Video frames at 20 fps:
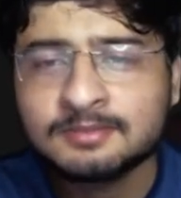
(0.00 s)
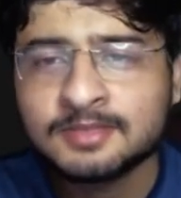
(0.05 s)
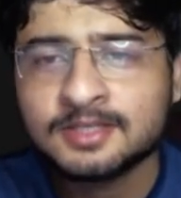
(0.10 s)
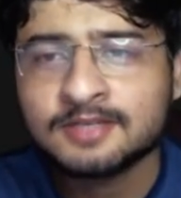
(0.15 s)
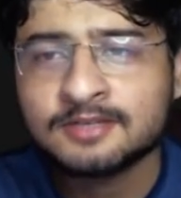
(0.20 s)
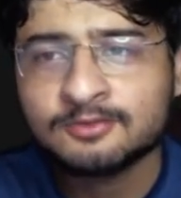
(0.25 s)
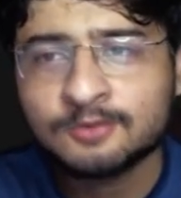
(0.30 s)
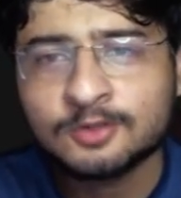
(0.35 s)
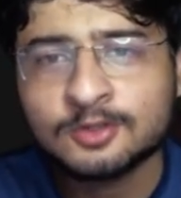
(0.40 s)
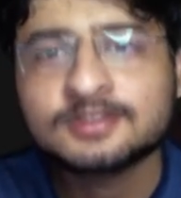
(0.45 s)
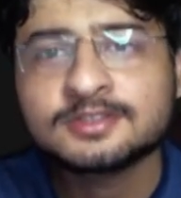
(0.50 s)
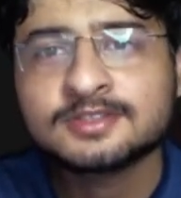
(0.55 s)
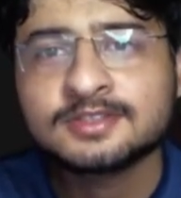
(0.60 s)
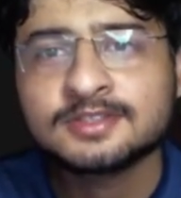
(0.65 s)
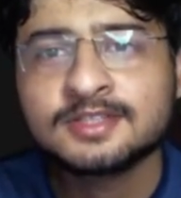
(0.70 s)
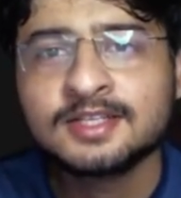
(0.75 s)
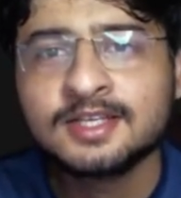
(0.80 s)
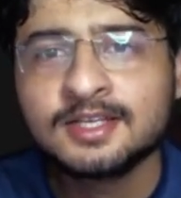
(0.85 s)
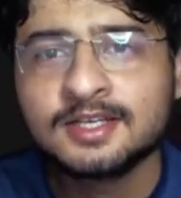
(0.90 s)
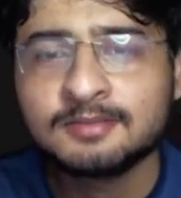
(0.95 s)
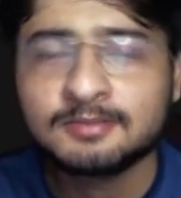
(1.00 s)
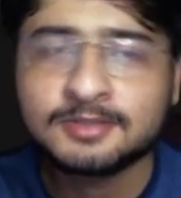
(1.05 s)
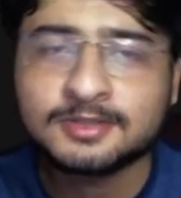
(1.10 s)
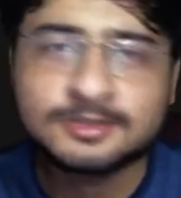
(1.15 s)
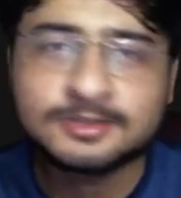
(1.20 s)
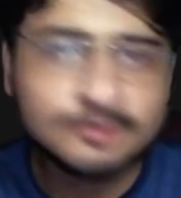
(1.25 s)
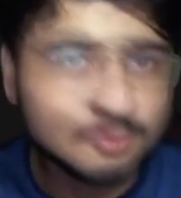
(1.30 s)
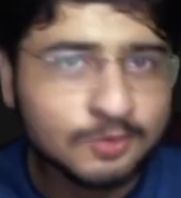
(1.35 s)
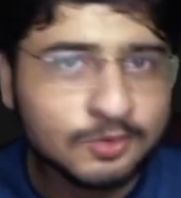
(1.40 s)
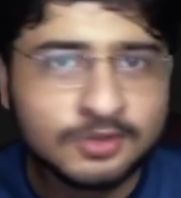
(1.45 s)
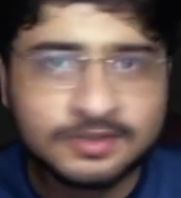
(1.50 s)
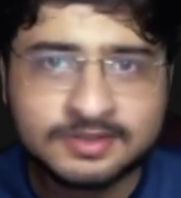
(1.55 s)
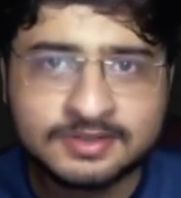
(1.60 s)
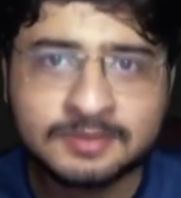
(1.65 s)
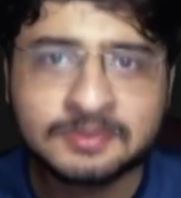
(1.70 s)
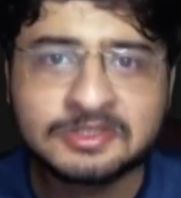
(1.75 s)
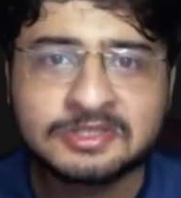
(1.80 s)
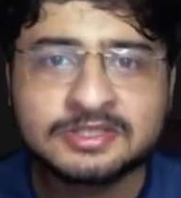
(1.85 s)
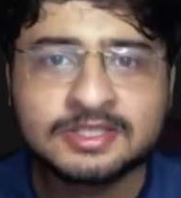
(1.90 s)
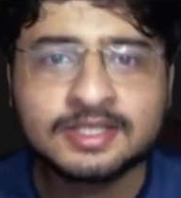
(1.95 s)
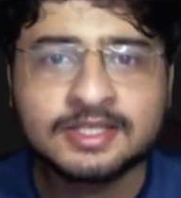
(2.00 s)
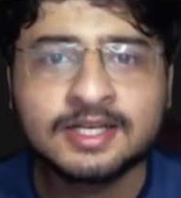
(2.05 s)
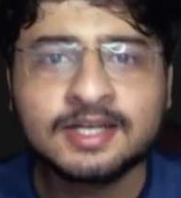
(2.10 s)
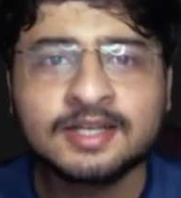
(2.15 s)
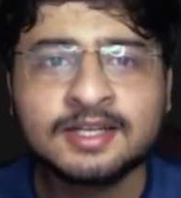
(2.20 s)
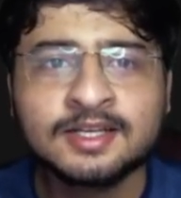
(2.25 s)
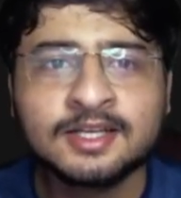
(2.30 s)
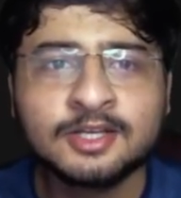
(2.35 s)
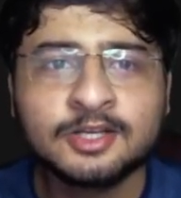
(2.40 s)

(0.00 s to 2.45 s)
but of course much support is appreciated.